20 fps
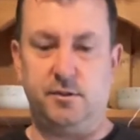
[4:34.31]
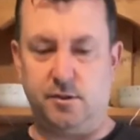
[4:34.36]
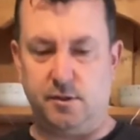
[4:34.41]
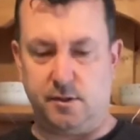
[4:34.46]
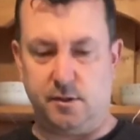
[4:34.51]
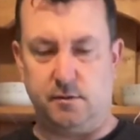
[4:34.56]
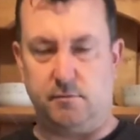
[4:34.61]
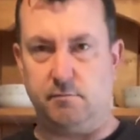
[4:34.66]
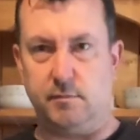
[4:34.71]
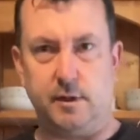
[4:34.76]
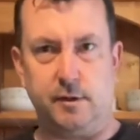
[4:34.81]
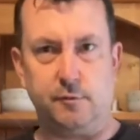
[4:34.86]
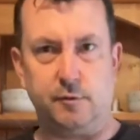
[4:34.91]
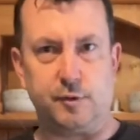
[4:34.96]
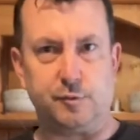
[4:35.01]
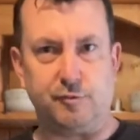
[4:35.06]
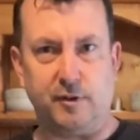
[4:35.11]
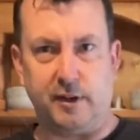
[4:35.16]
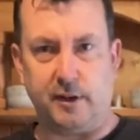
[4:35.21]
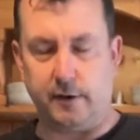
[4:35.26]
just a little
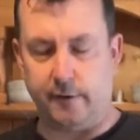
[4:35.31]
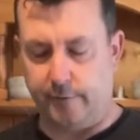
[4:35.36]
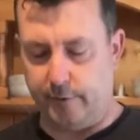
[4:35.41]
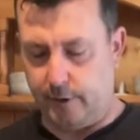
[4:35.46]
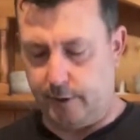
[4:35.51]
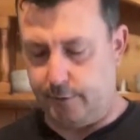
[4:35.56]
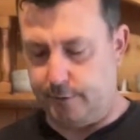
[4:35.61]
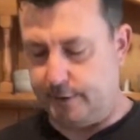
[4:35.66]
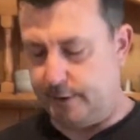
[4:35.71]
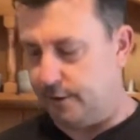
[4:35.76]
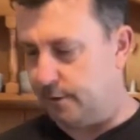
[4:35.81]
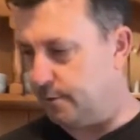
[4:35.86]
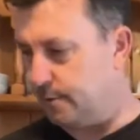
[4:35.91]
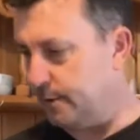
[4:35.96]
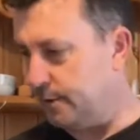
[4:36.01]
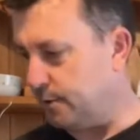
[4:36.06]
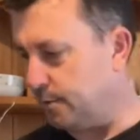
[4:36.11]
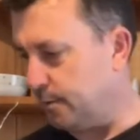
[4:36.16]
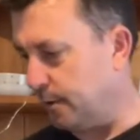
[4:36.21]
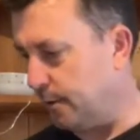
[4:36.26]
sprinkle of those into
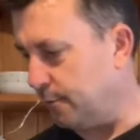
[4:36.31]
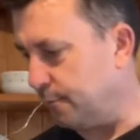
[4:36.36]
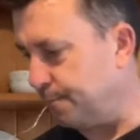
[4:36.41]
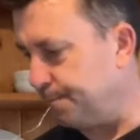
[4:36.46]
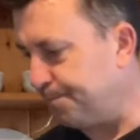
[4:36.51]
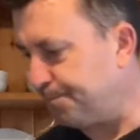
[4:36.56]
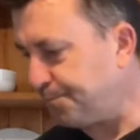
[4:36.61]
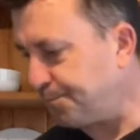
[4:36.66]
it as well.